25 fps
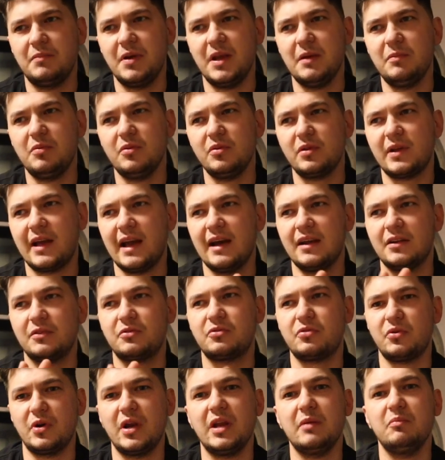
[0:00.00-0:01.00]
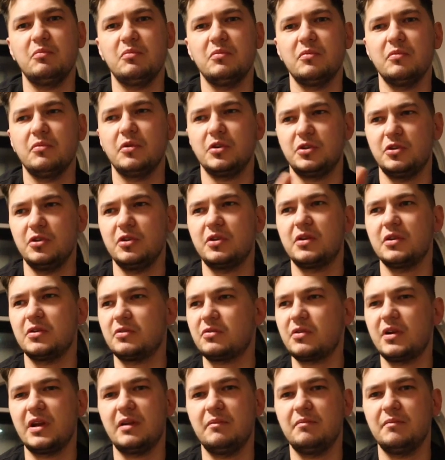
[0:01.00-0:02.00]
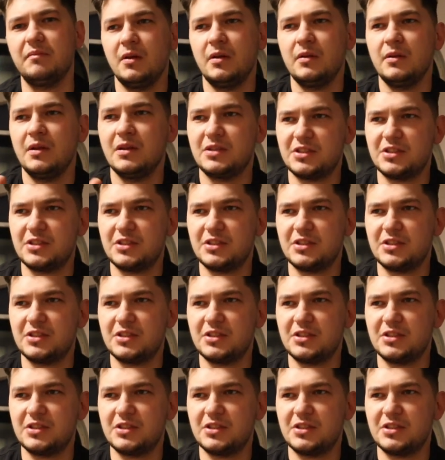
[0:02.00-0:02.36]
People can't dream what you can dream.